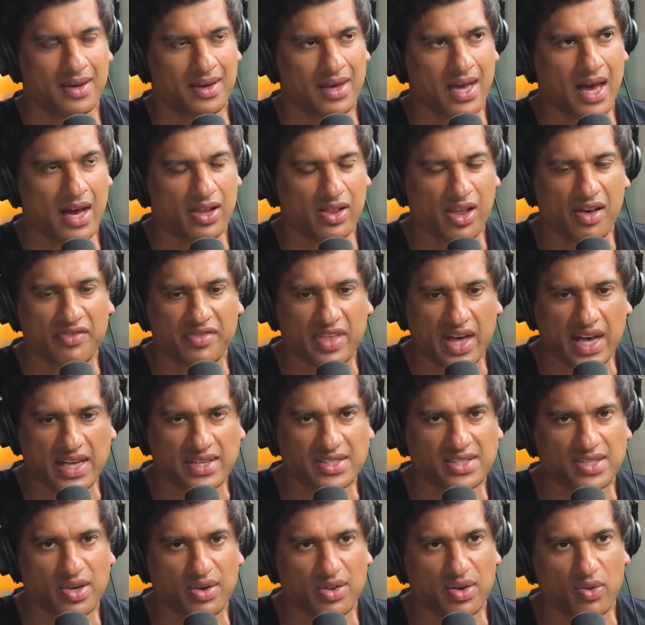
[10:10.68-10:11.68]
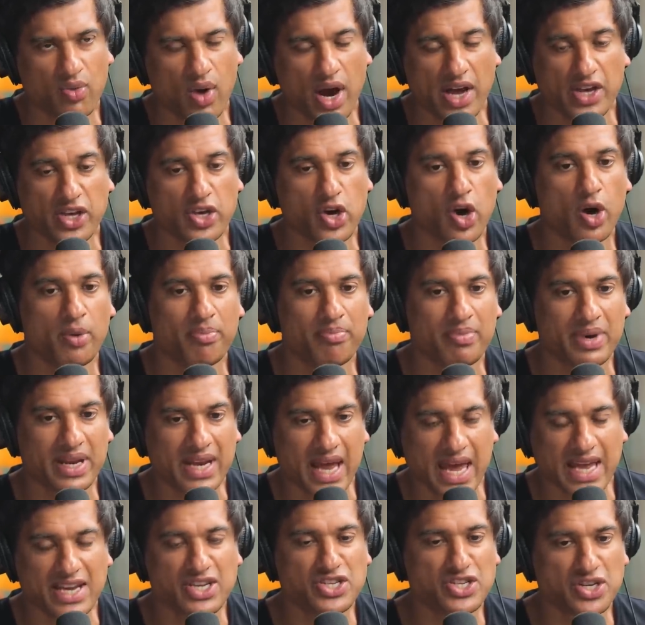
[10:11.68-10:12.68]
Yeah, I love that. So the right
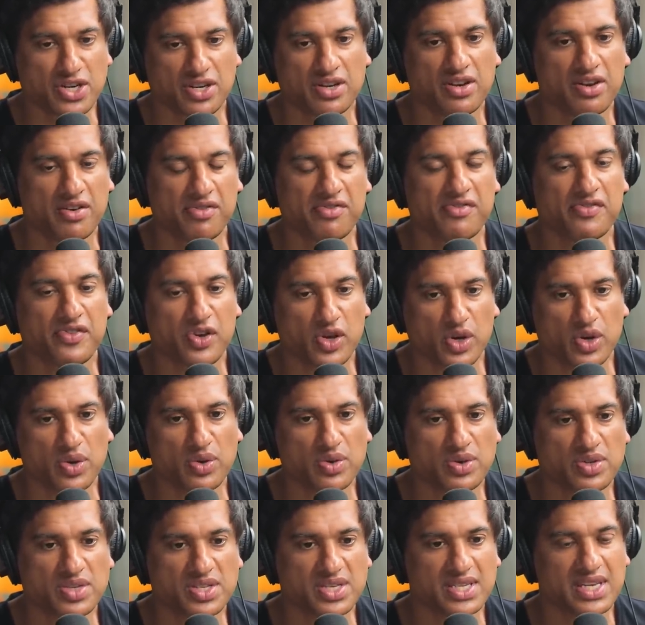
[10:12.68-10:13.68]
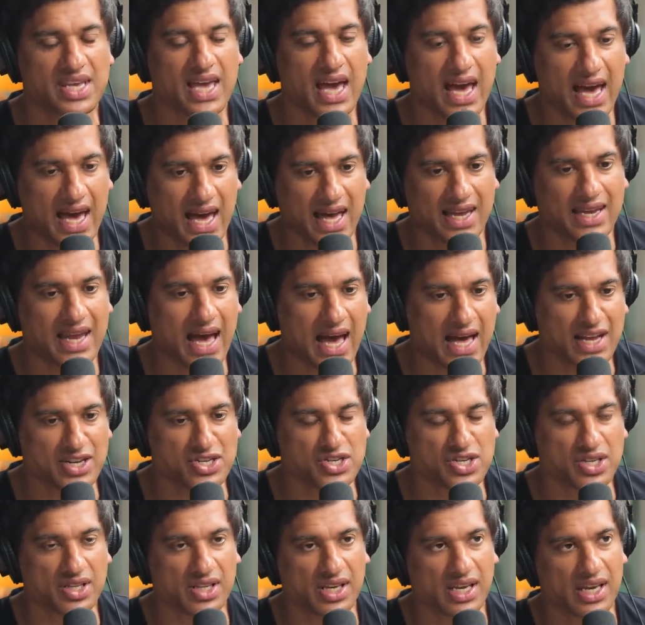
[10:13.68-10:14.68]
combination of foods can
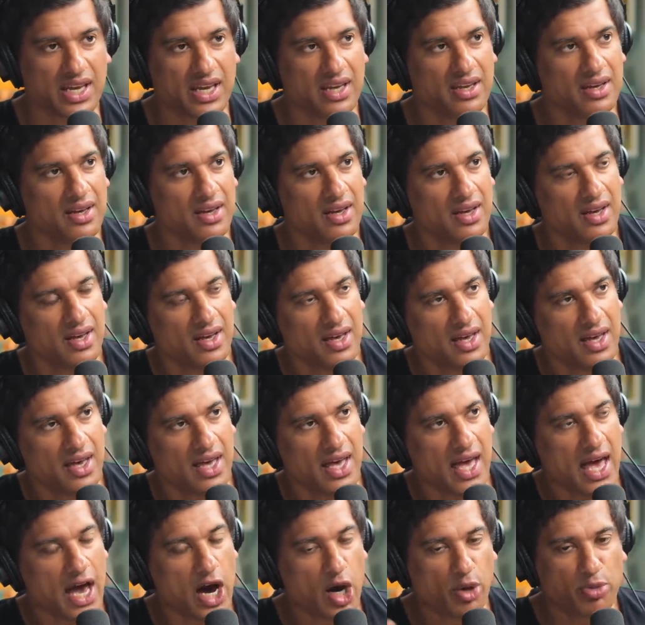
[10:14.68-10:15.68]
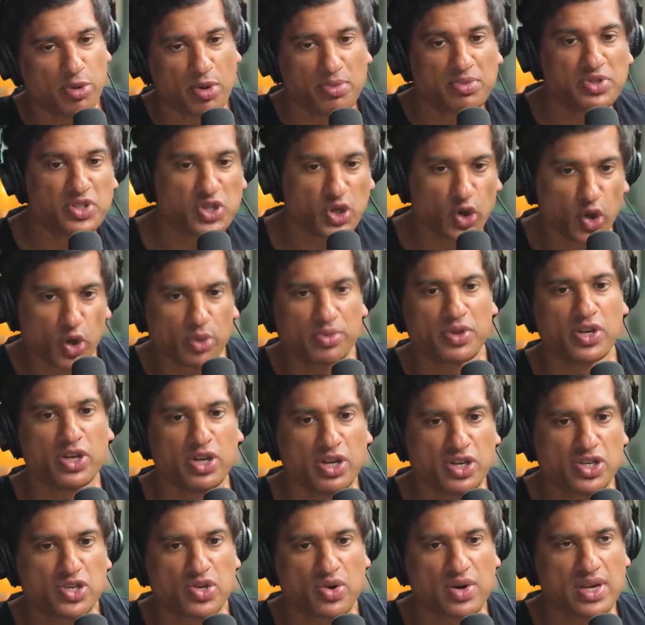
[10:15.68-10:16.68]
actually help absorb the
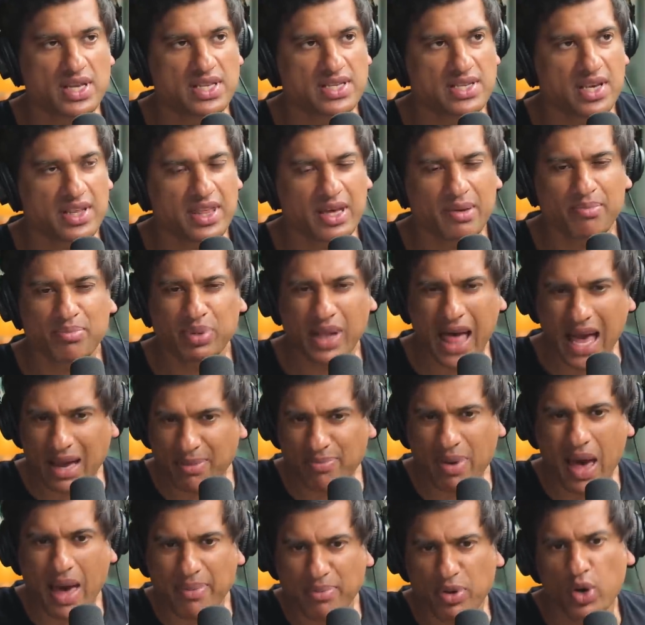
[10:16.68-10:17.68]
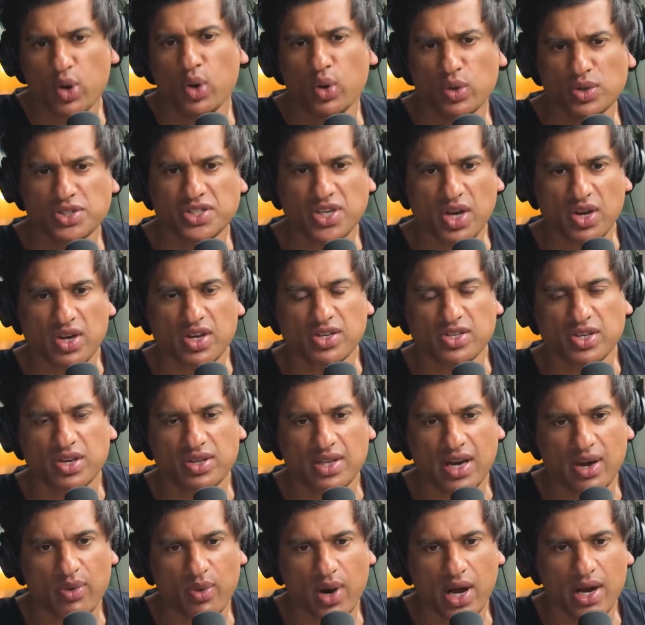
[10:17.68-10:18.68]
nutrients. I think black pepper also can do
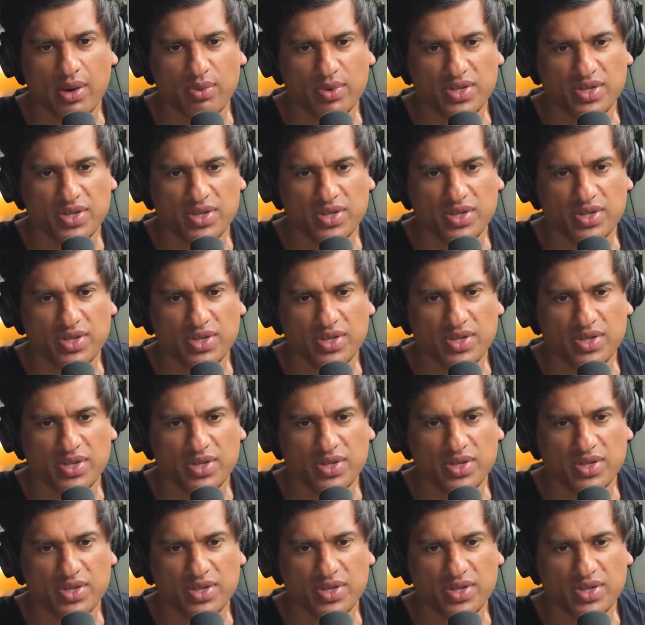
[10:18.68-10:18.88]
that, right?